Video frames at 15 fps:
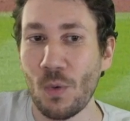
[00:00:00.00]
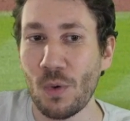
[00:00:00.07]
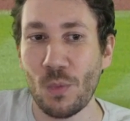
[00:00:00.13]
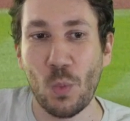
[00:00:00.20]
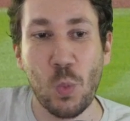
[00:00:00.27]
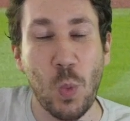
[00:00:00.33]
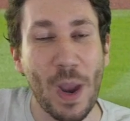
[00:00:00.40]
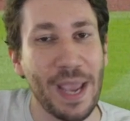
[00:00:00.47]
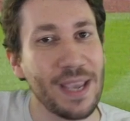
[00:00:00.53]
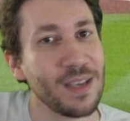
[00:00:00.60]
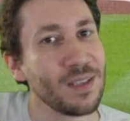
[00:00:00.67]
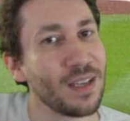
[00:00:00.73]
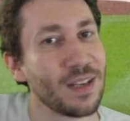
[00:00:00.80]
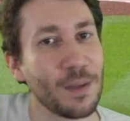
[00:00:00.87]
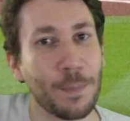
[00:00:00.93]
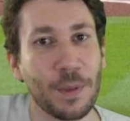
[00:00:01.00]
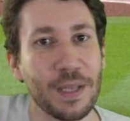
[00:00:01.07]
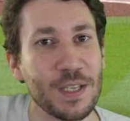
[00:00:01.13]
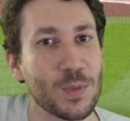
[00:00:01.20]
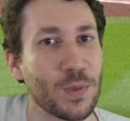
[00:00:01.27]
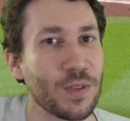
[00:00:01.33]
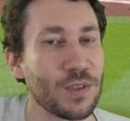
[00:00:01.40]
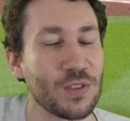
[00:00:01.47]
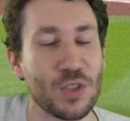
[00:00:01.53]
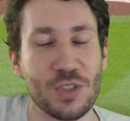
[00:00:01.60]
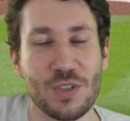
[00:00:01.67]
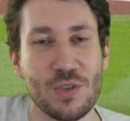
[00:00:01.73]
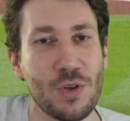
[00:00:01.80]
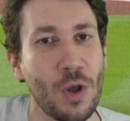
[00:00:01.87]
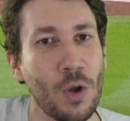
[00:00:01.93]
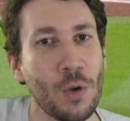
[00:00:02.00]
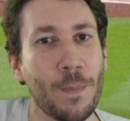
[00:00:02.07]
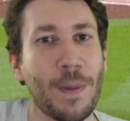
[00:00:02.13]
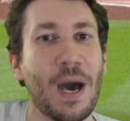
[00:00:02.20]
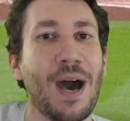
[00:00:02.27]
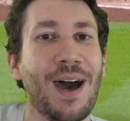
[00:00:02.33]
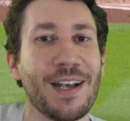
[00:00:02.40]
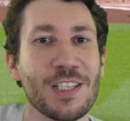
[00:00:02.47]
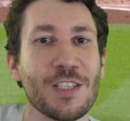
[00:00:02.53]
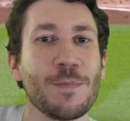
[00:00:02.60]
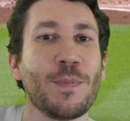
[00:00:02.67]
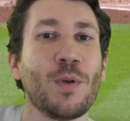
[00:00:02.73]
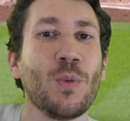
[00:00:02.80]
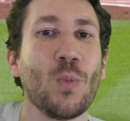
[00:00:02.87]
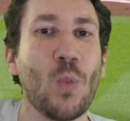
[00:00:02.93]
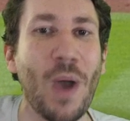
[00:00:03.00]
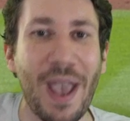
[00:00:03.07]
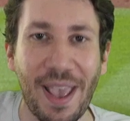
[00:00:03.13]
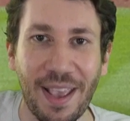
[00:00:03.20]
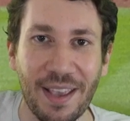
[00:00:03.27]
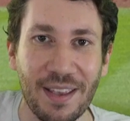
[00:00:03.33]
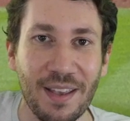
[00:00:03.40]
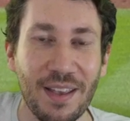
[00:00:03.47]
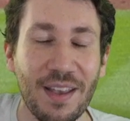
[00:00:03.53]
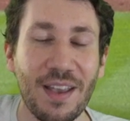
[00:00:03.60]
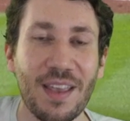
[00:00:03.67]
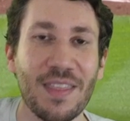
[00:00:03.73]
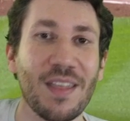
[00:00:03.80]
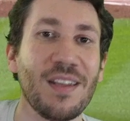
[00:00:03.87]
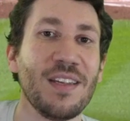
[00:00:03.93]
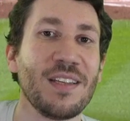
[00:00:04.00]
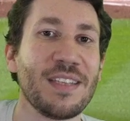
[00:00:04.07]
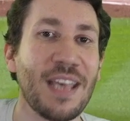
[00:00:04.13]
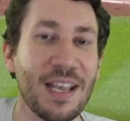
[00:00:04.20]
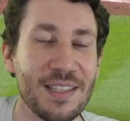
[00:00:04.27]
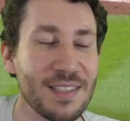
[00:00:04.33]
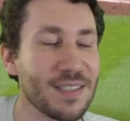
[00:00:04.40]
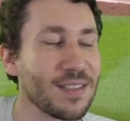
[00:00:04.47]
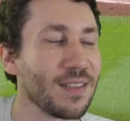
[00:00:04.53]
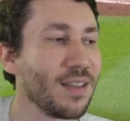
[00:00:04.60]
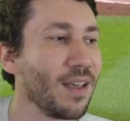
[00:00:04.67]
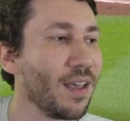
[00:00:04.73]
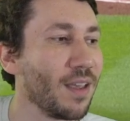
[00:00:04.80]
way in a place where there's just no possible way that he gets